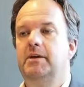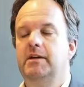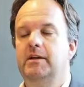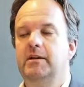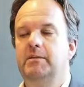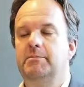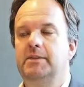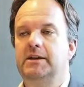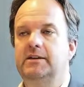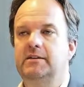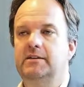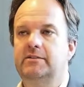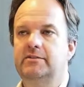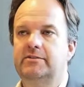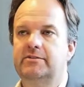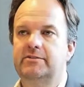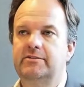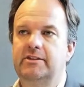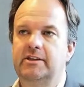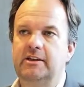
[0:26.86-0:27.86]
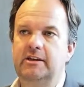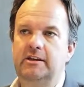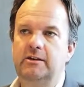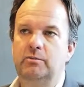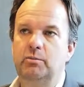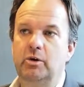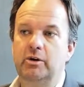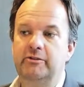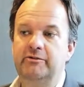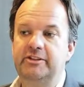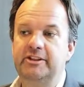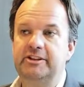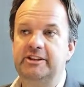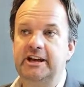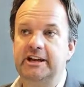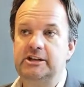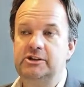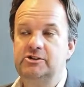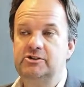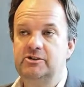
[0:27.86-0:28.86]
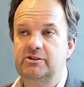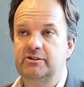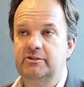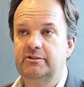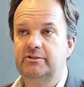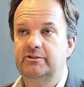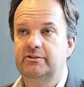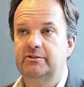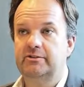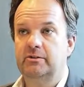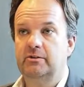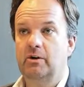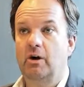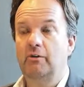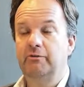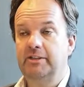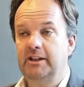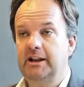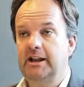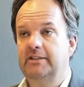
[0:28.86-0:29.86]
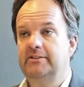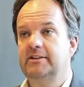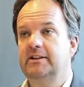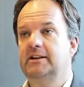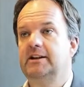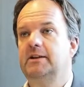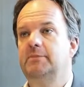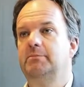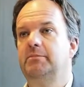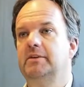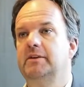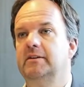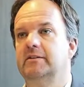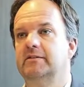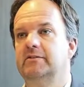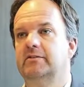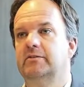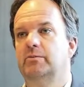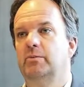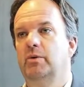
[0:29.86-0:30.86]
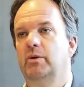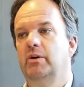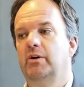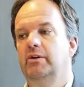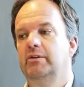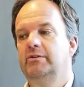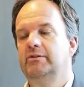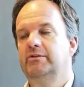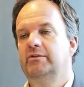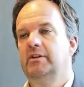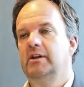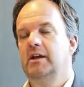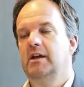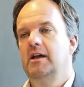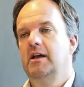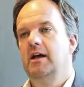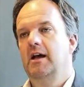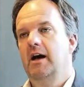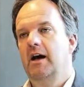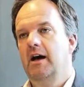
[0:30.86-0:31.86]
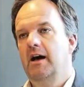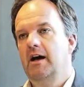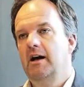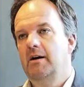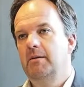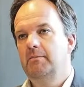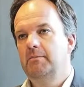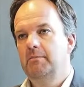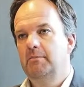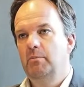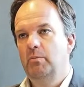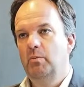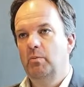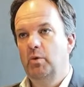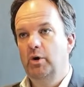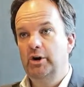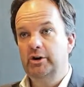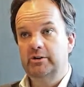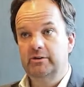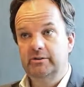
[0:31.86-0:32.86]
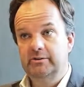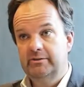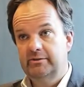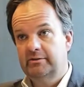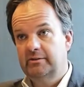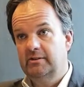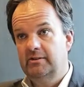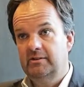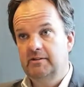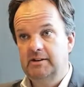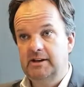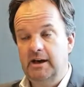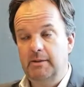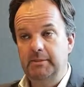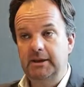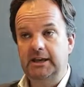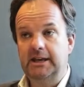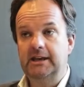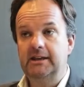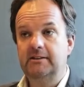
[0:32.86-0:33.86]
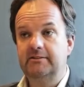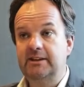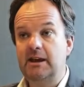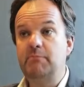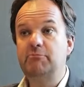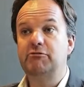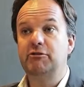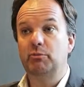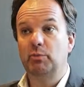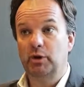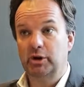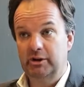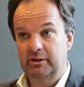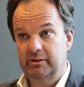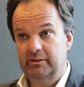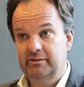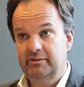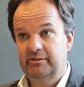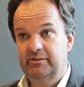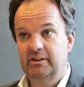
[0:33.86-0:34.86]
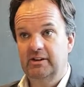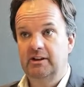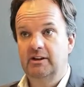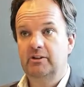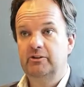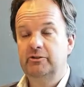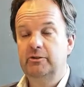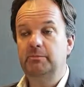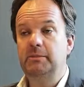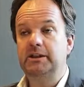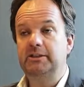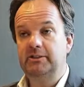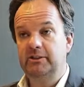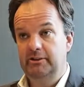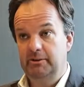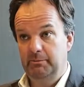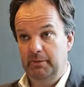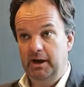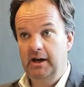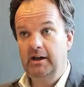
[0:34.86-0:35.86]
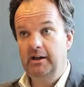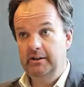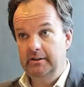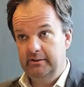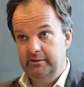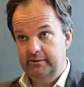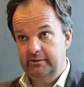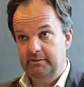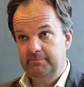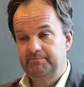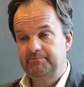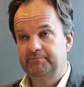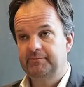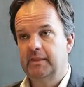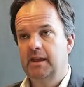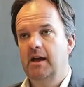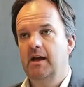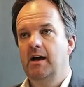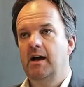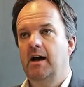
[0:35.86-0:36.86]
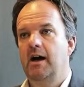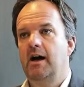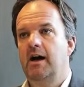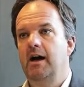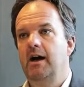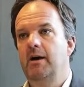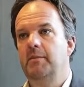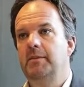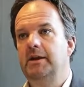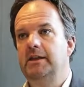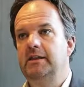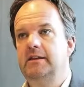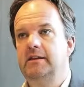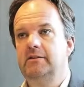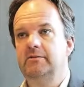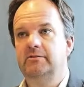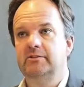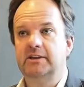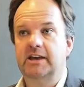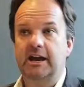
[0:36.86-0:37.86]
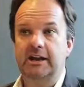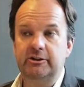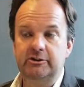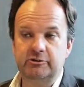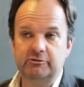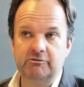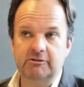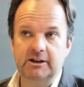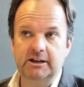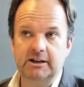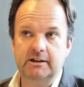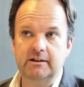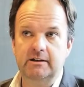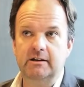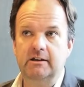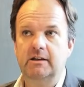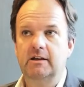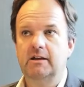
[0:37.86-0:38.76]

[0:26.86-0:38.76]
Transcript: Because one of the dangers of the London Olympics was workers coming in, temporary workers, to meet the demand in catering,